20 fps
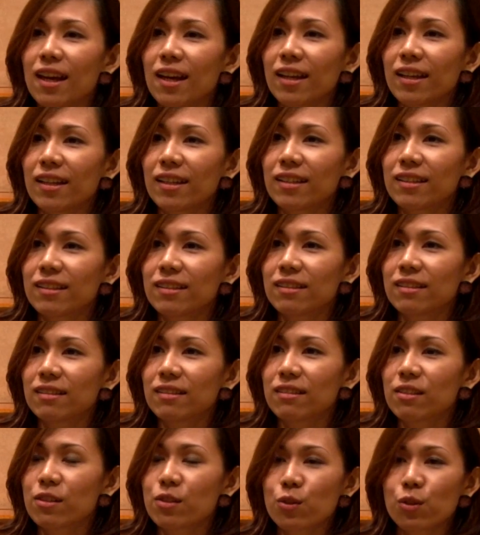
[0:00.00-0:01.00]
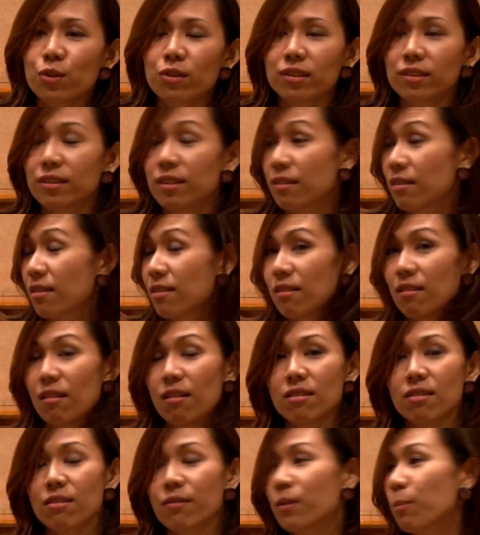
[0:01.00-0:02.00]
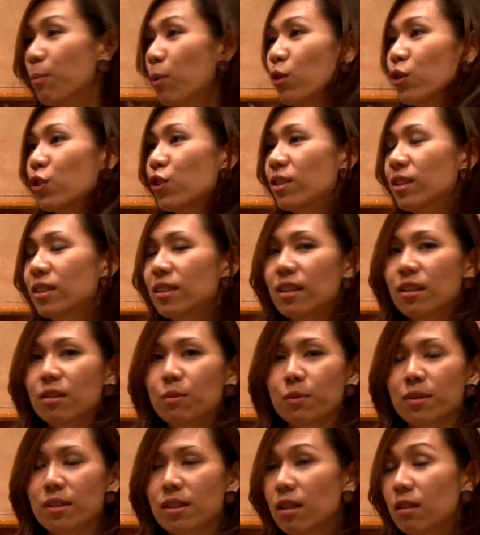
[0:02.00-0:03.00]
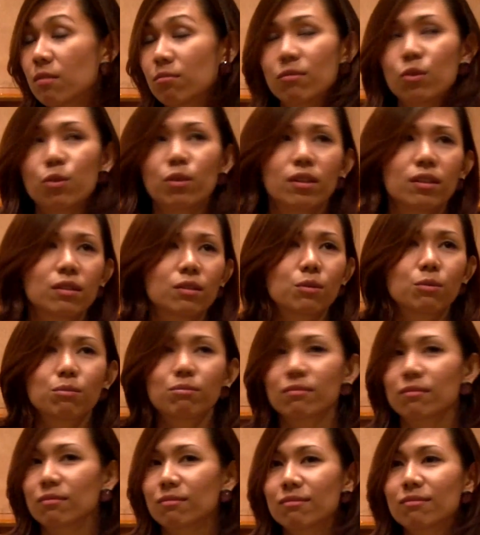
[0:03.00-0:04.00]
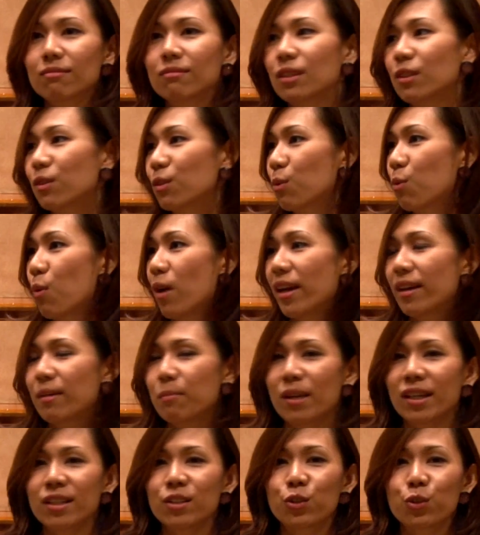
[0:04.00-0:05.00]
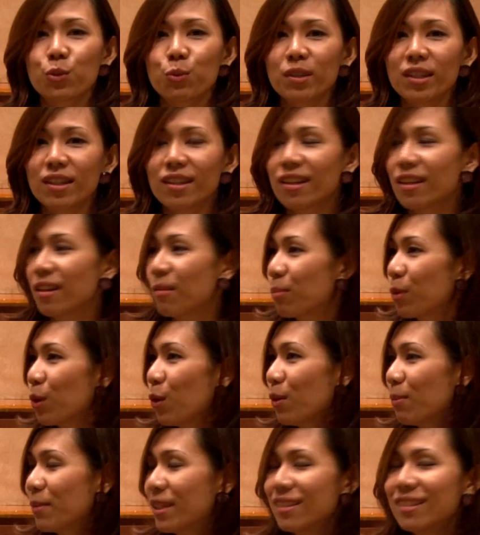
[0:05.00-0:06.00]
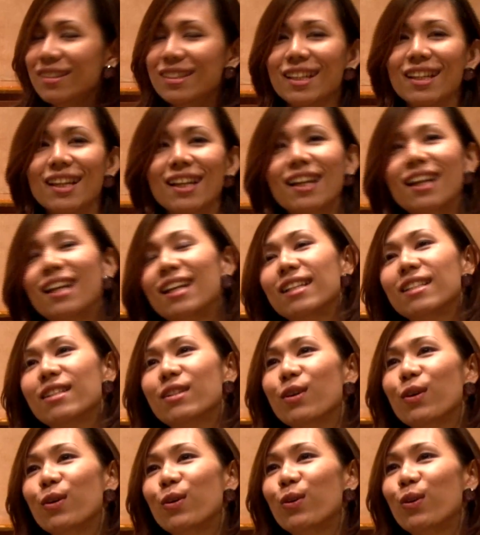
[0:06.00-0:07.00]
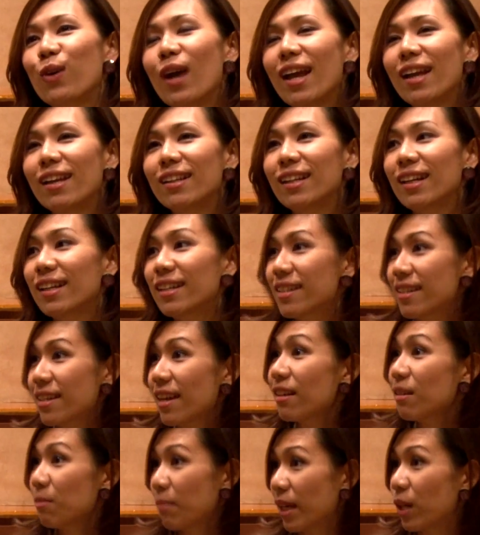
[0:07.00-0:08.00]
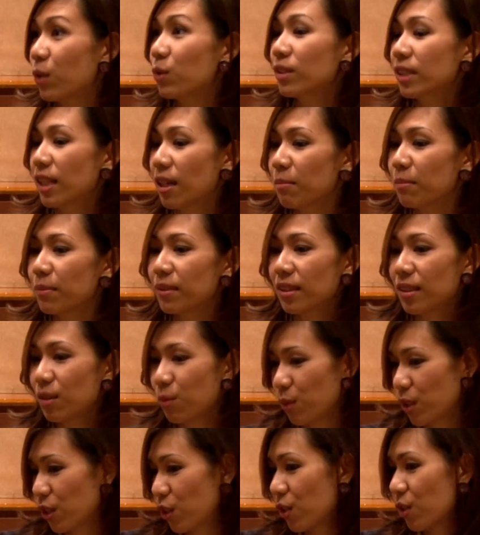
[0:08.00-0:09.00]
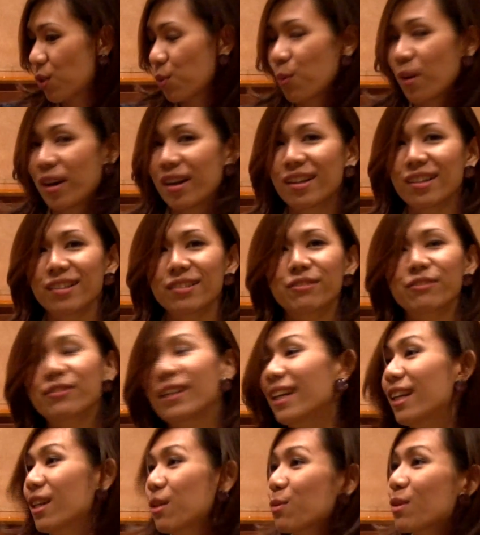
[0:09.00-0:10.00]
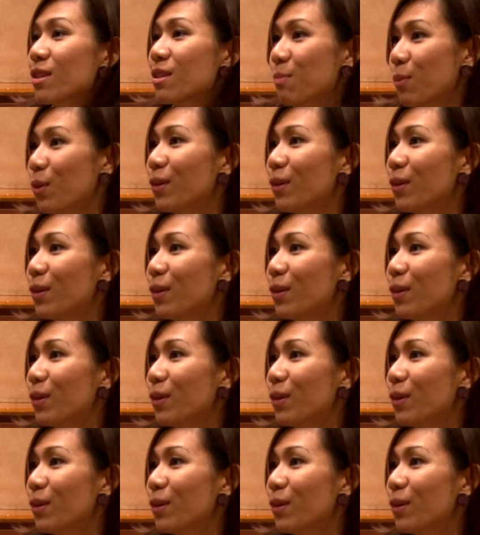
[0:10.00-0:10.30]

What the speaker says: I saw there's lots of opportunity and was like, well, you know, why am I doing in an employment? So, and I started my own company, which is where Finex was